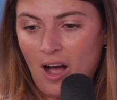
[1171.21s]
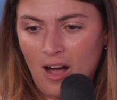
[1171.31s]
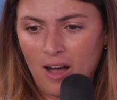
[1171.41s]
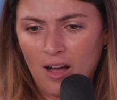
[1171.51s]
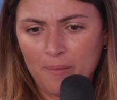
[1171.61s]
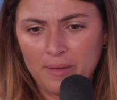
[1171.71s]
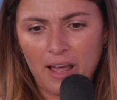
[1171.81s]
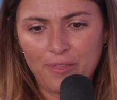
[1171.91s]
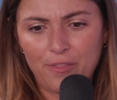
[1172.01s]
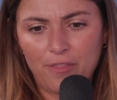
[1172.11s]
Um,
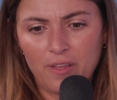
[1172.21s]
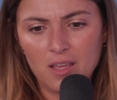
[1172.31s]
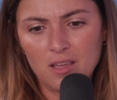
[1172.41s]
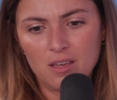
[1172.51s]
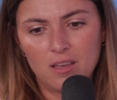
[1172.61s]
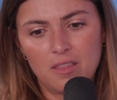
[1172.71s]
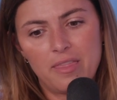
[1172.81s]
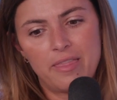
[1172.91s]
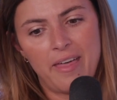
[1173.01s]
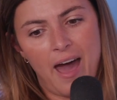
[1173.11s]
and I think
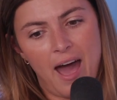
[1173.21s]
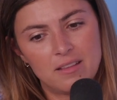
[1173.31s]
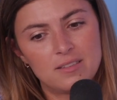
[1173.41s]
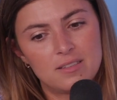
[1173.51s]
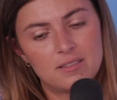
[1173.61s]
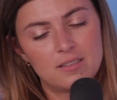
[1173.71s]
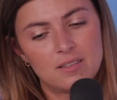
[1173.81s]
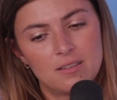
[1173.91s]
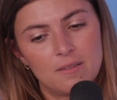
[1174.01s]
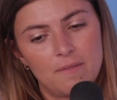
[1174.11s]
that,